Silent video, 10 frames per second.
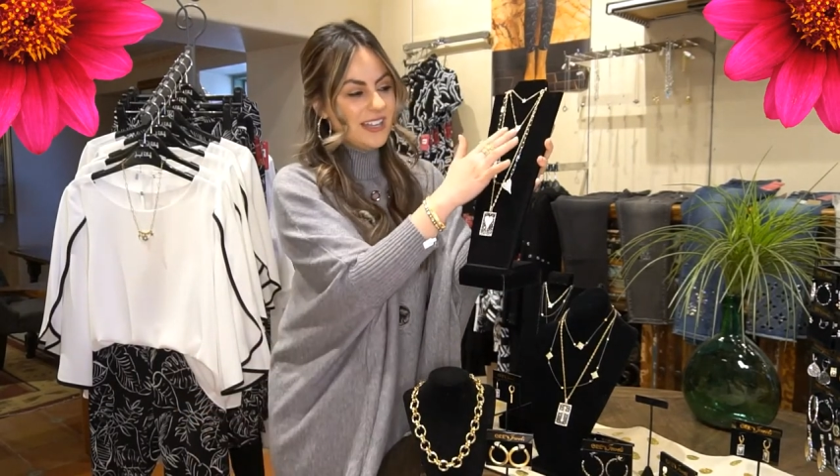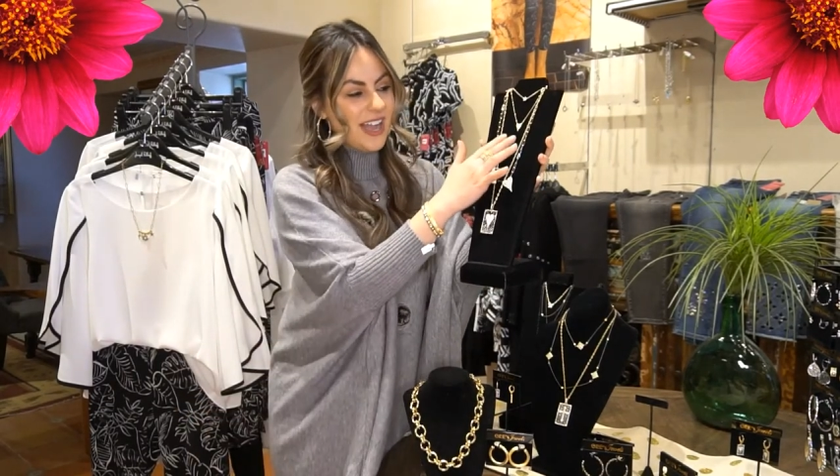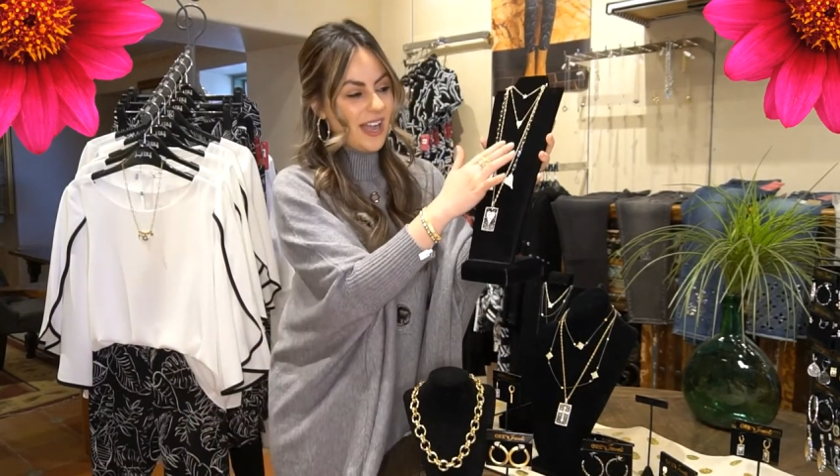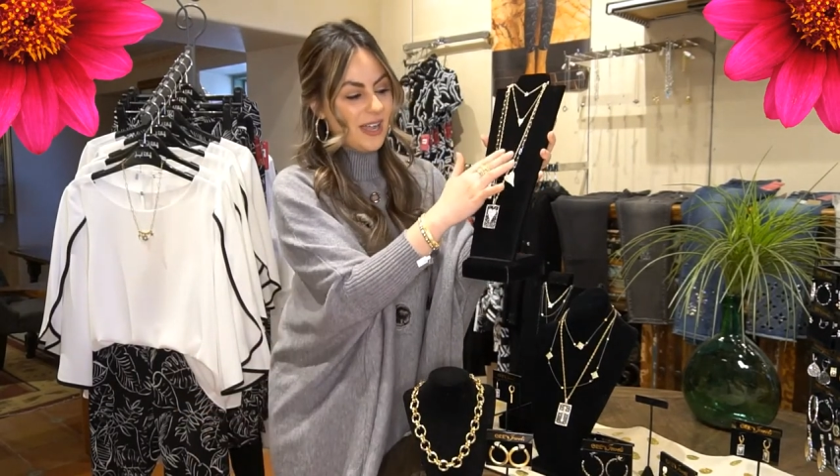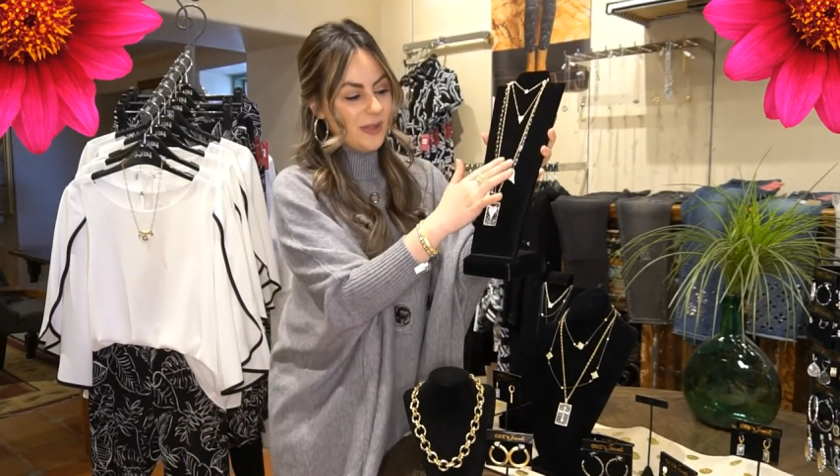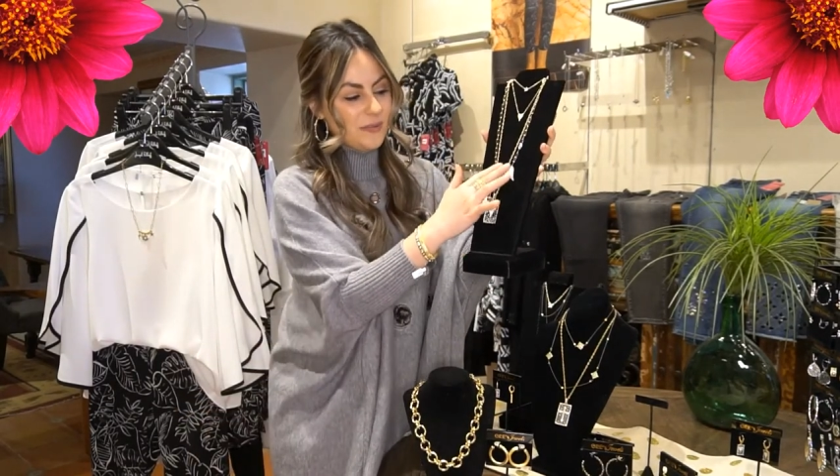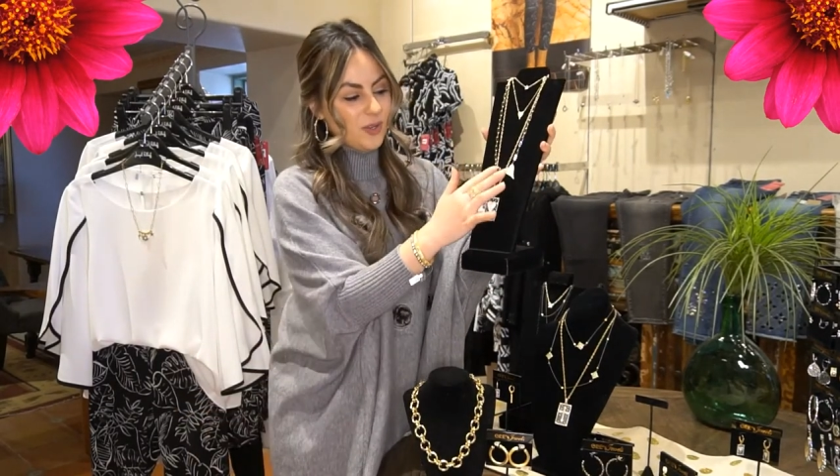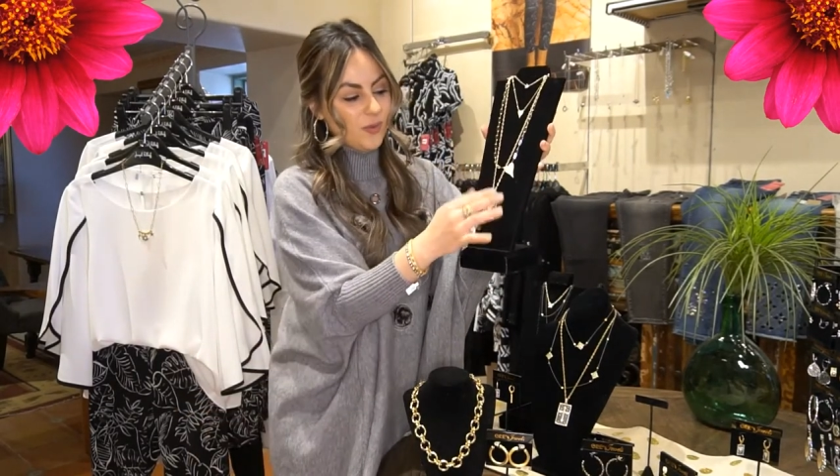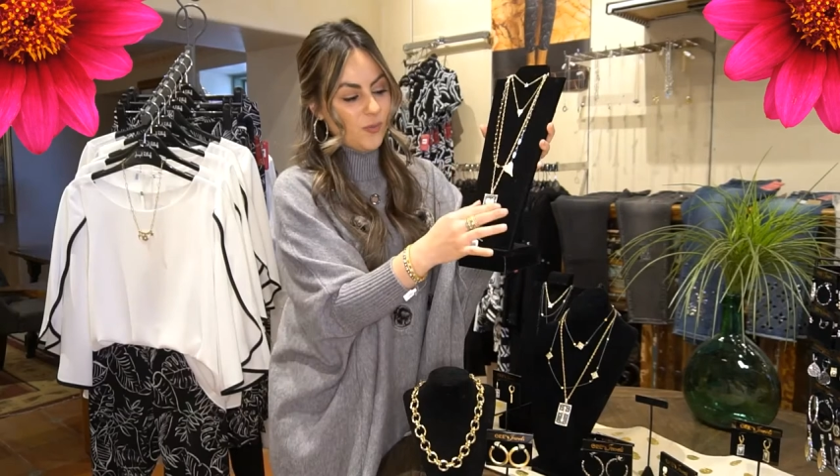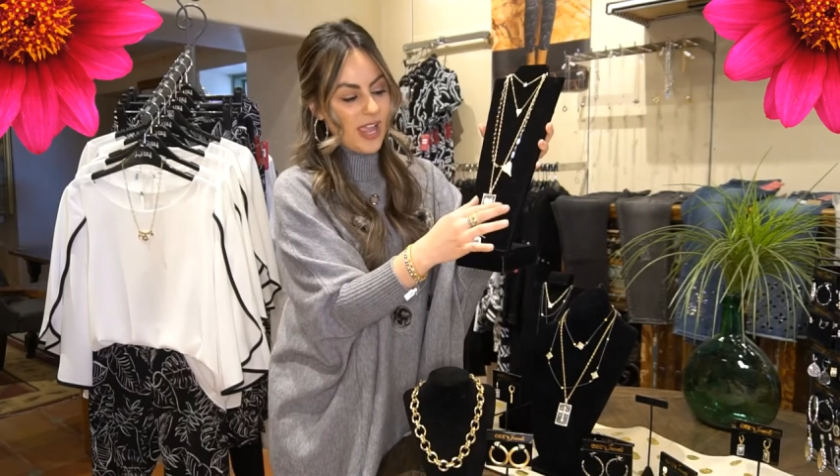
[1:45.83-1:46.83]

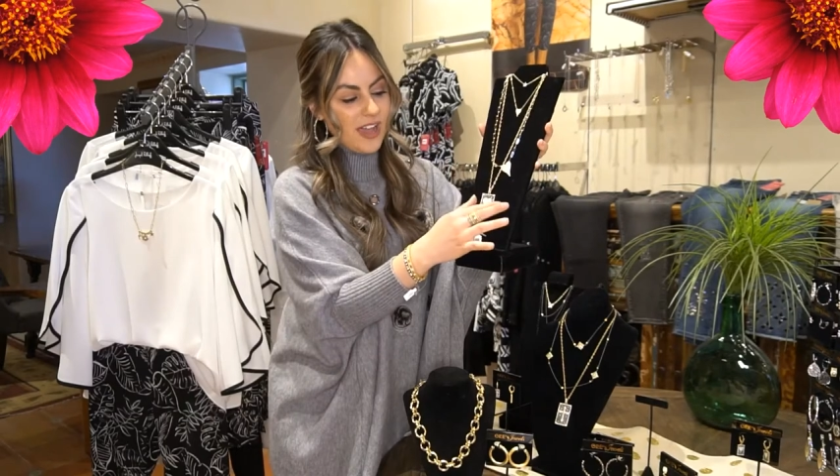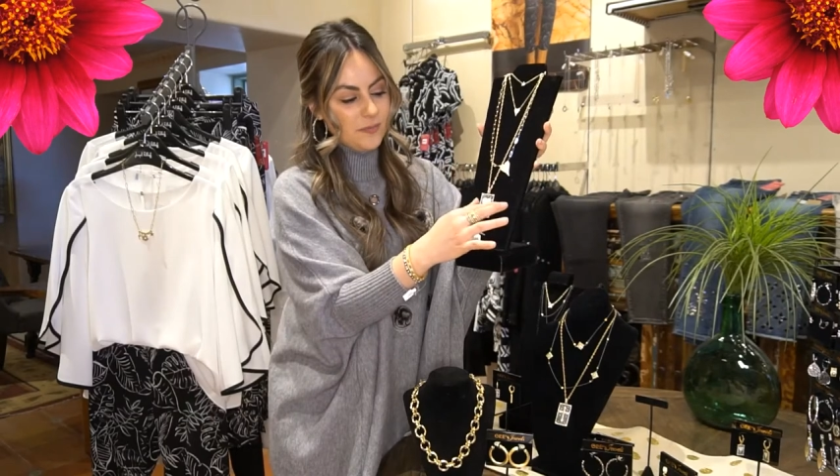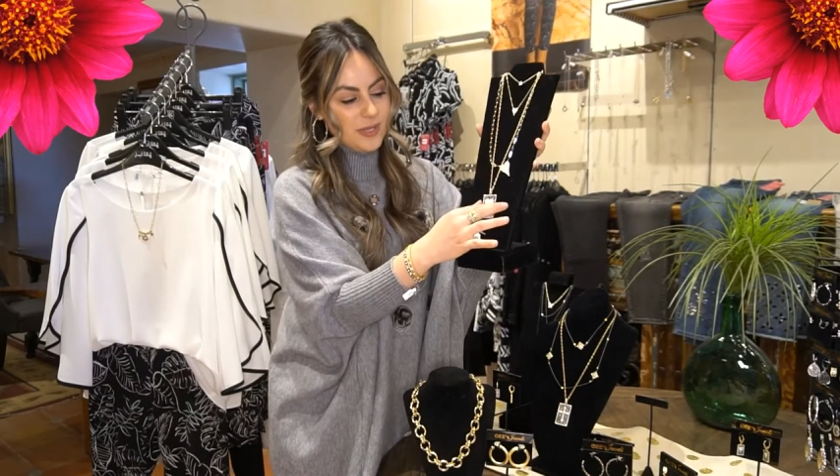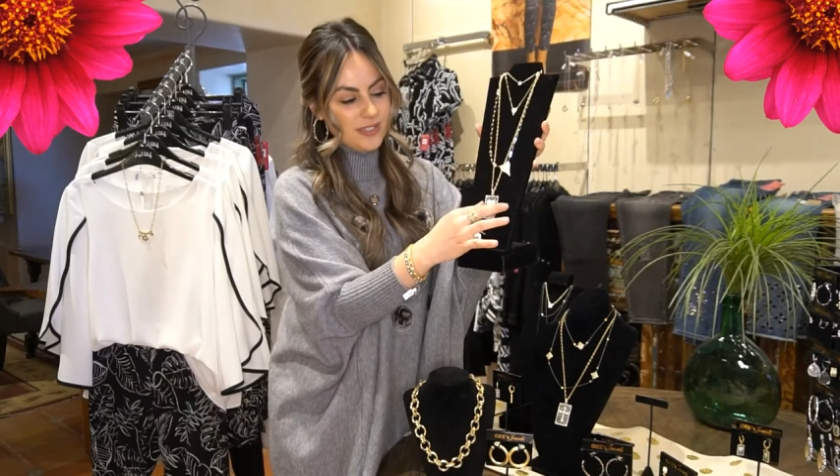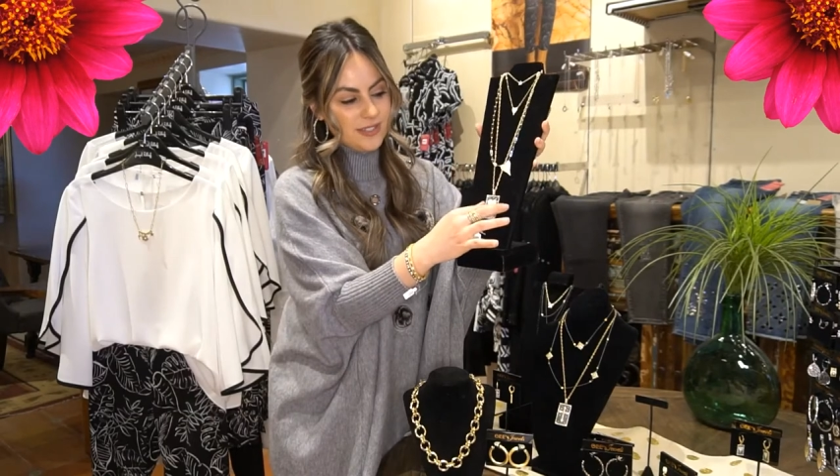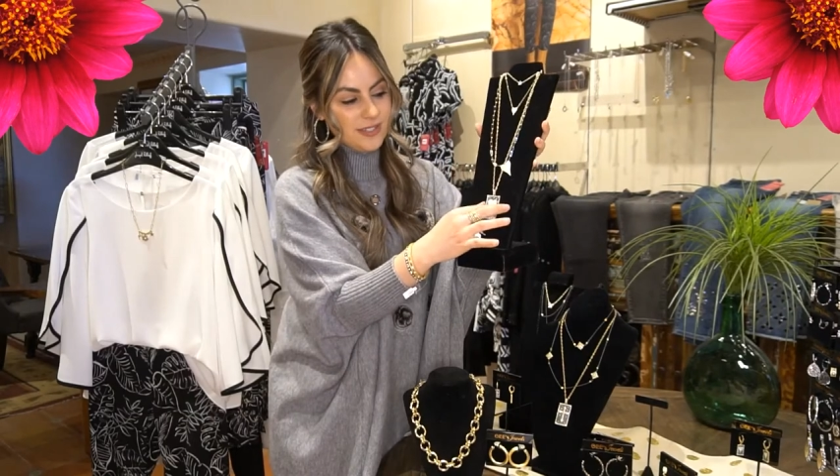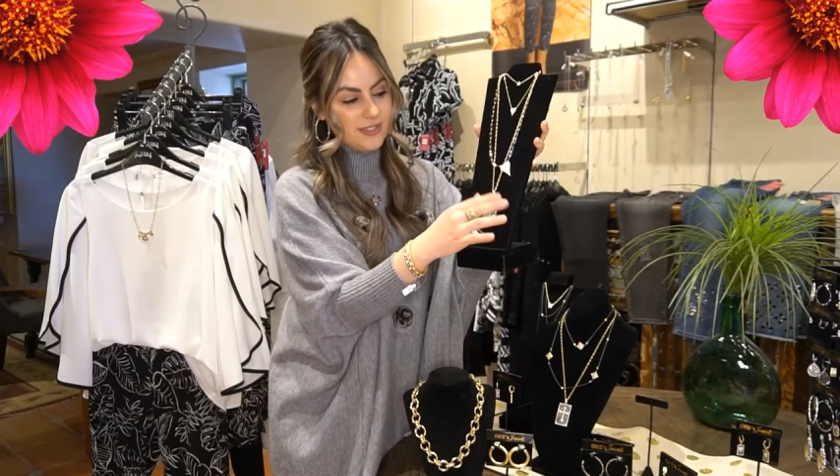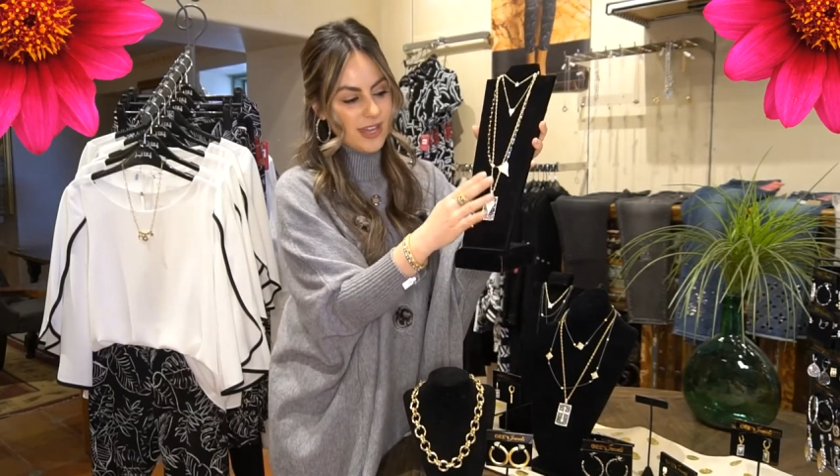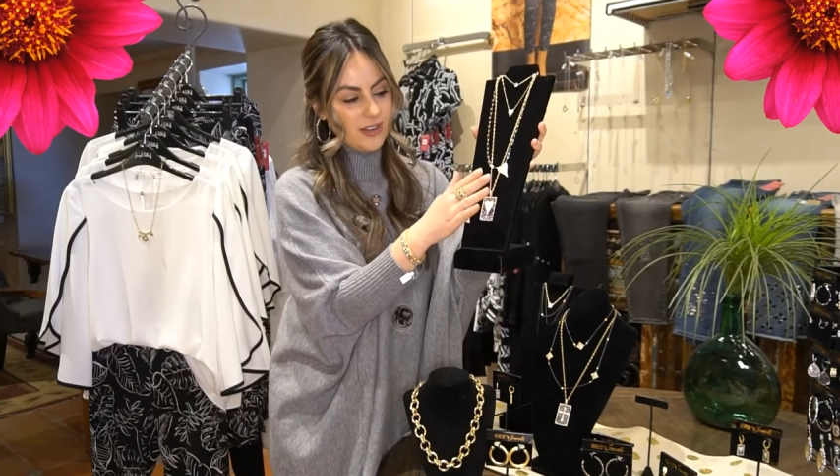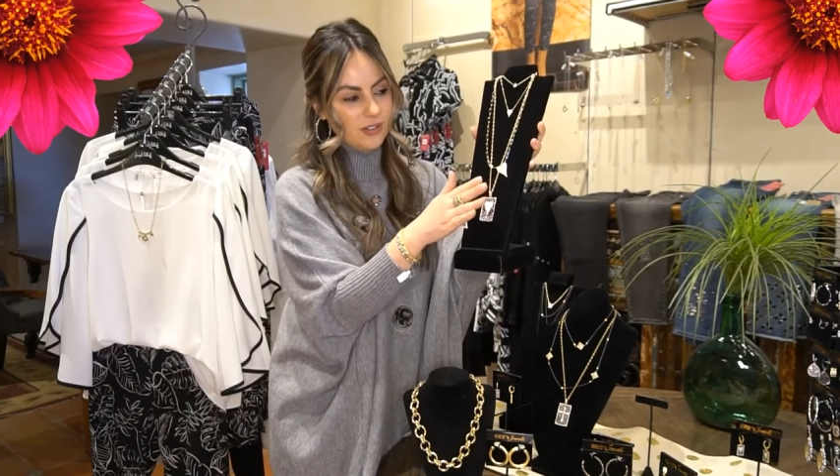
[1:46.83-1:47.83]
Um, we have pieces that